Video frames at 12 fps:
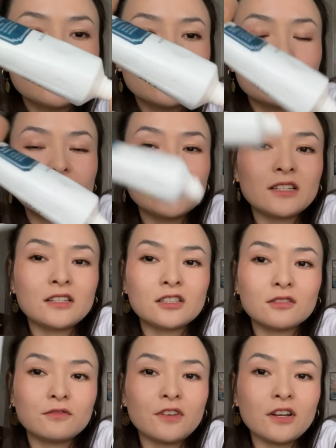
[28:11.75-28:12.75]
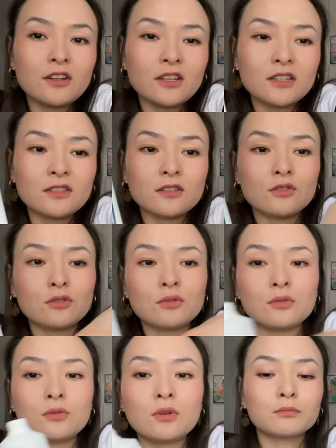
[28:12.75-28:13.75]
You see, it's very easy
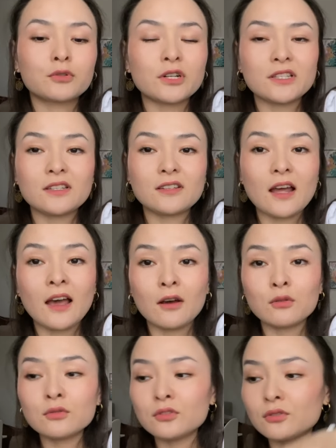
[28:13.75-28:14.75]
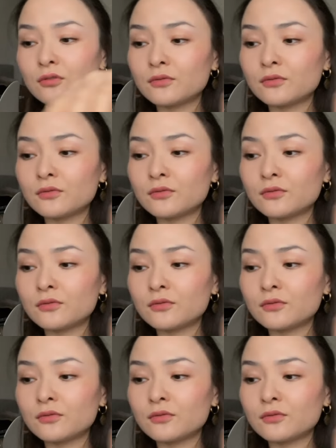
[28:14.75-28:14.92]
to press it out,